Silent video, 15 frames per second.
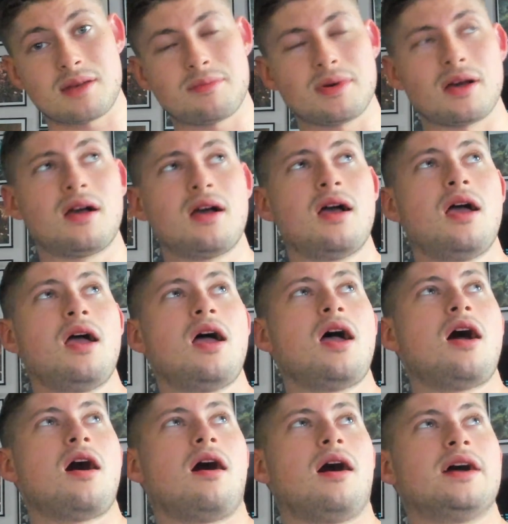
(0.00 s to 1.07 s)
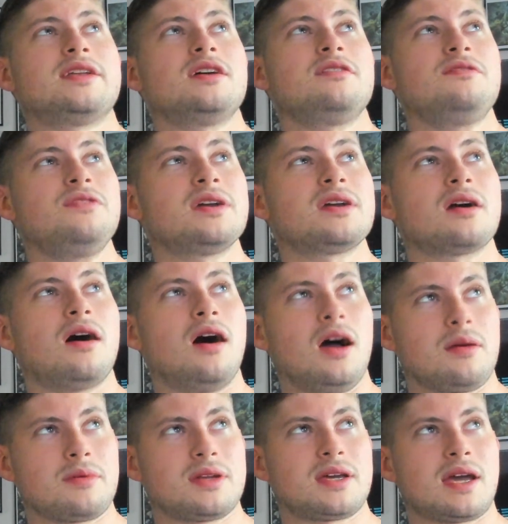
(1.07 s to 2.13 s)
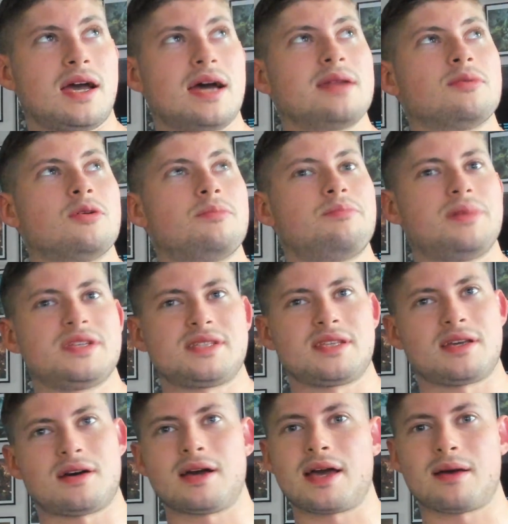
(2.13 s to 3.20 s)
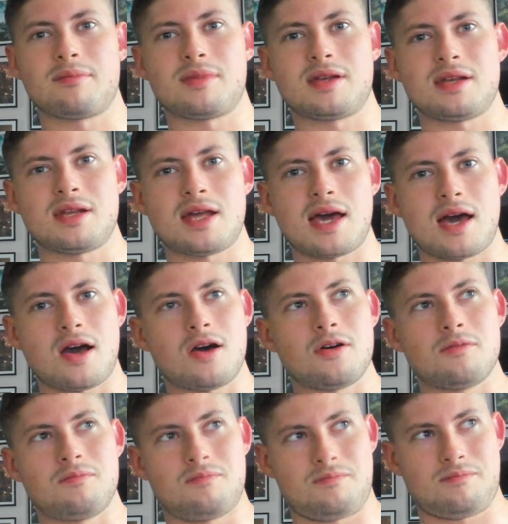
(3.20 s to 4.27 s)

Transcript: But I don't think I'm going to get any more busy than I am now.